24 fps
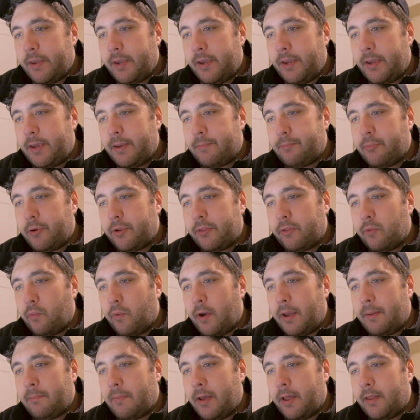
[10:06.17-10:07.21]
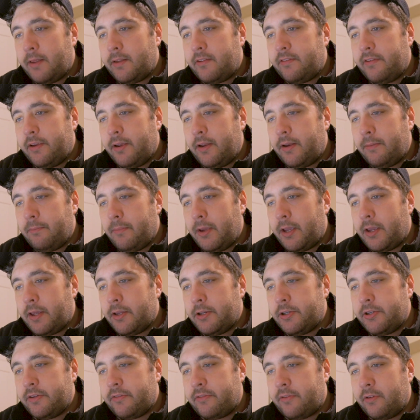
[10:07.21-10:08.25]
and bring the white balance in and make
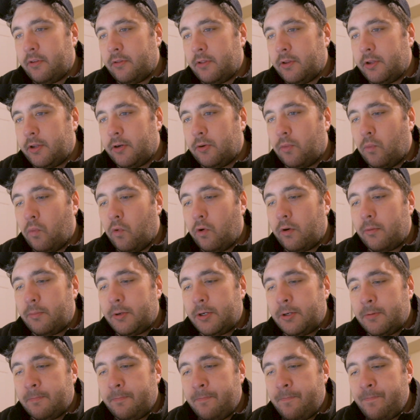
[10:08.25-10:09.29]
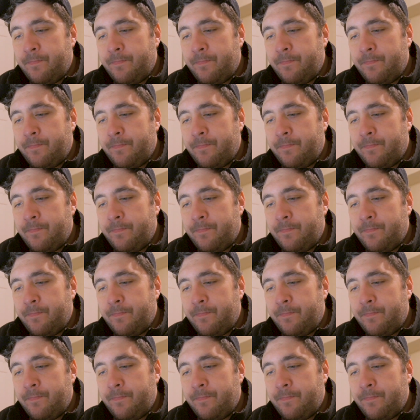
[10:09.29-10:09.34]
it just a little warmer.